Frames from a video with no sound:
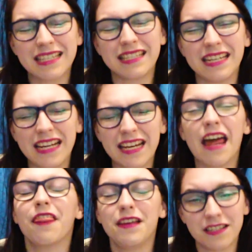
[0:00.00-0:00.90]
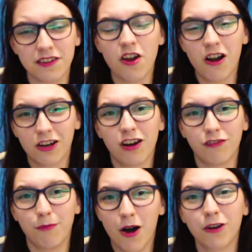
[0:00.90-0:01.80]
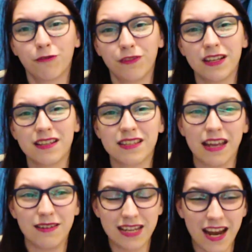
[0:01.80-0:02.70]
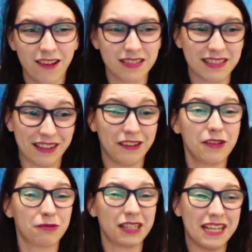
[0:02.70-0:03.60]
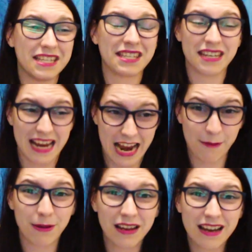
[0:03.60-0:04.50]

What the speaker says: seen these knockoff monofins and tails literally snap